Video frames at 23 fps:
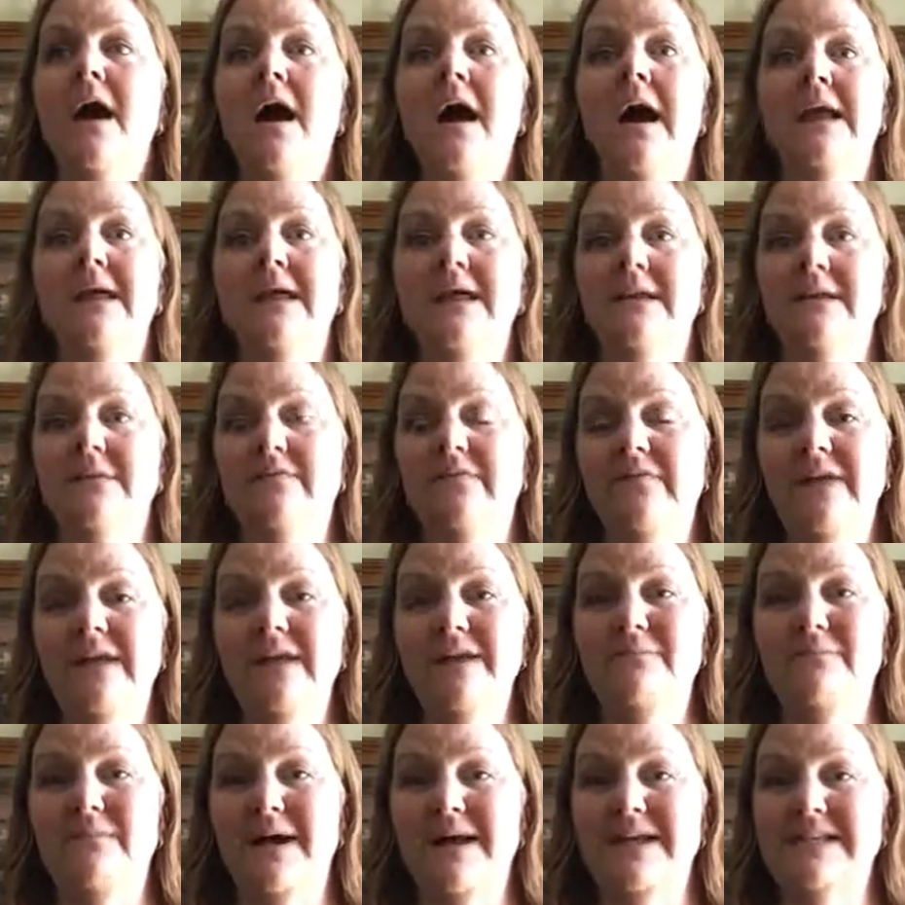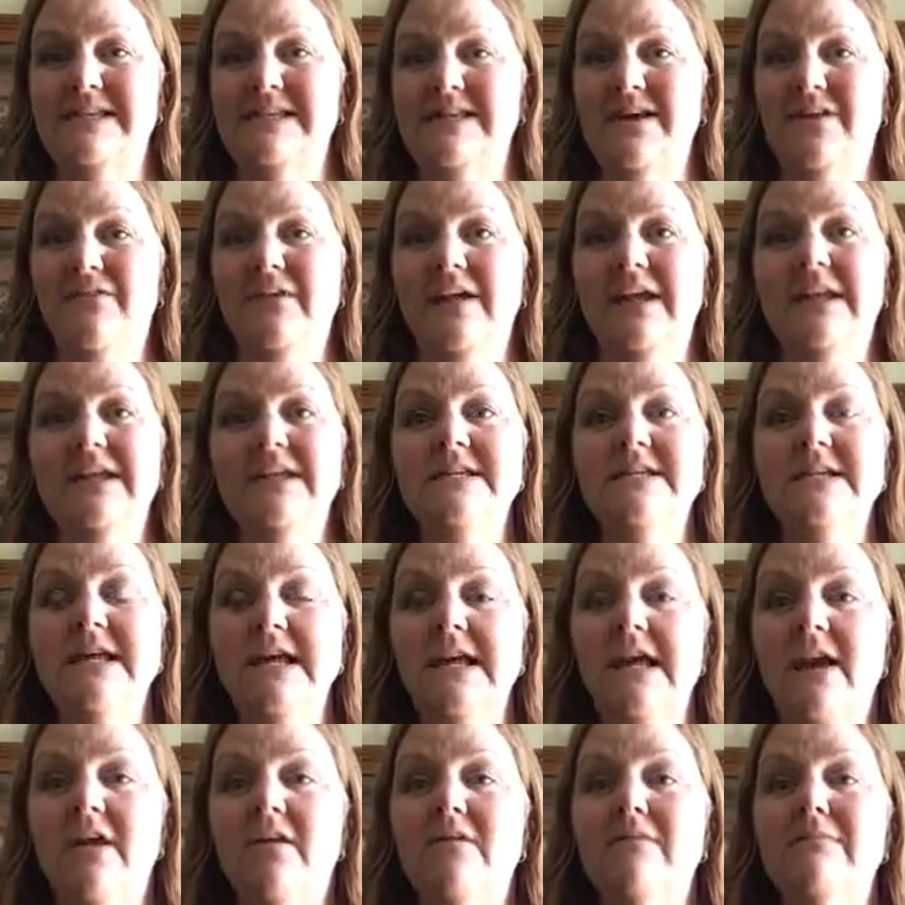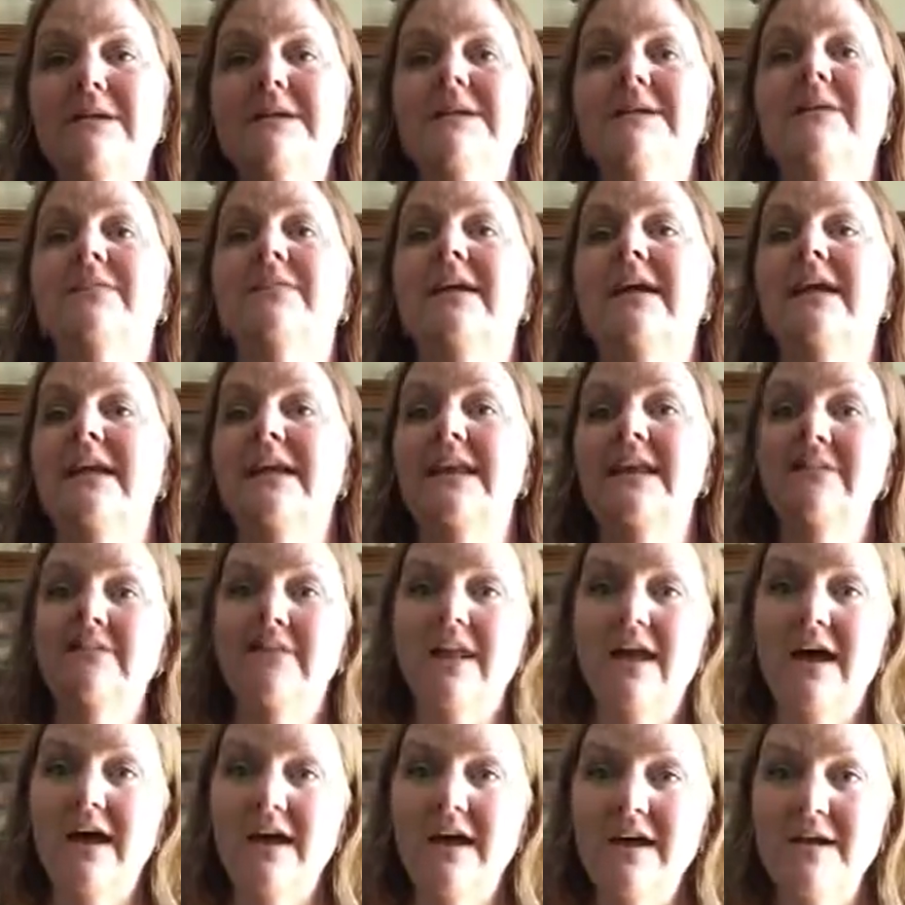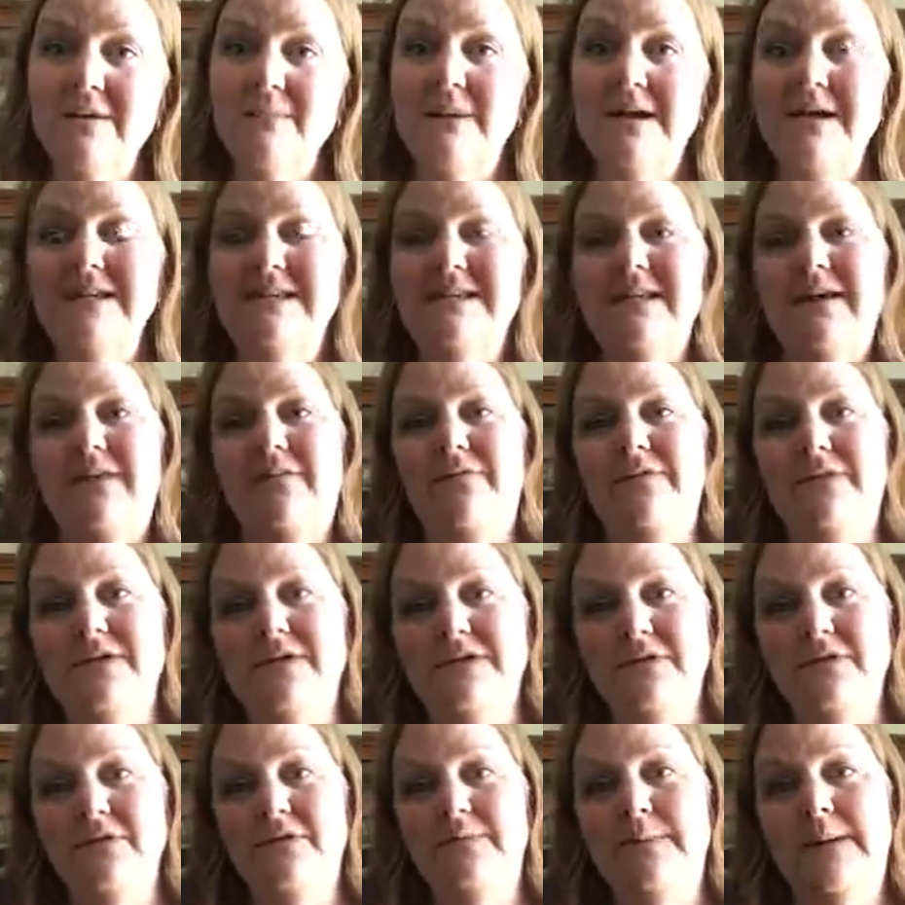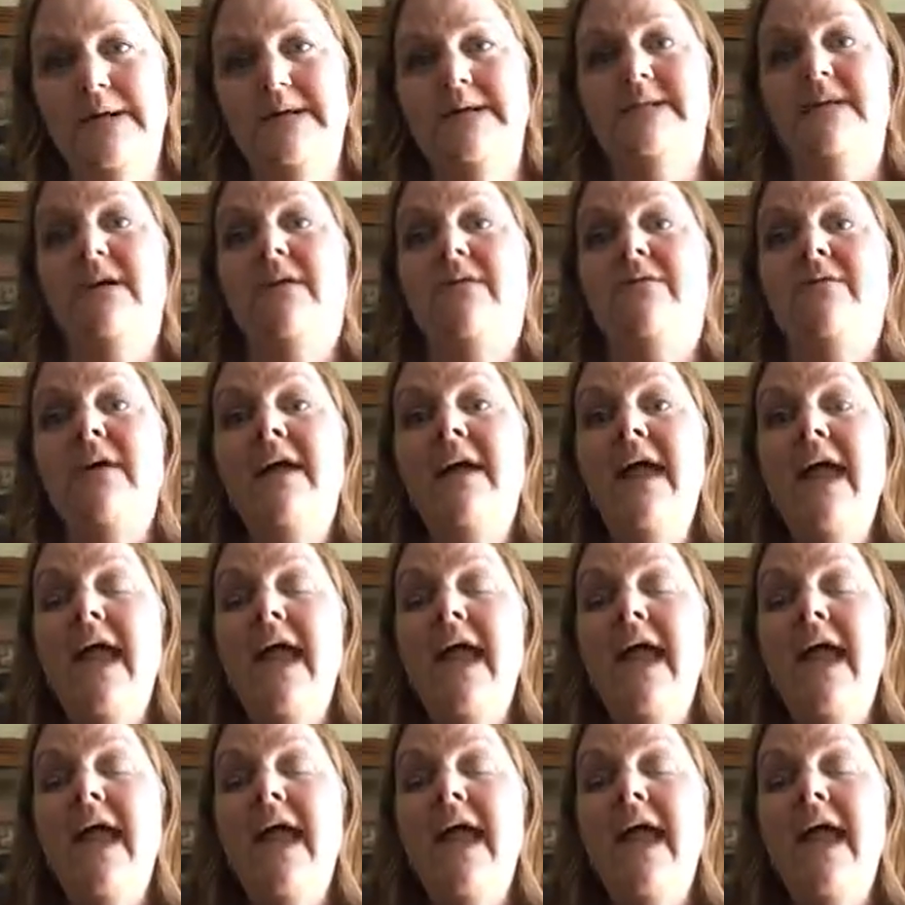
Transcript: I can feed myself. I can take care of myself. I can even hug myself and soothe myself.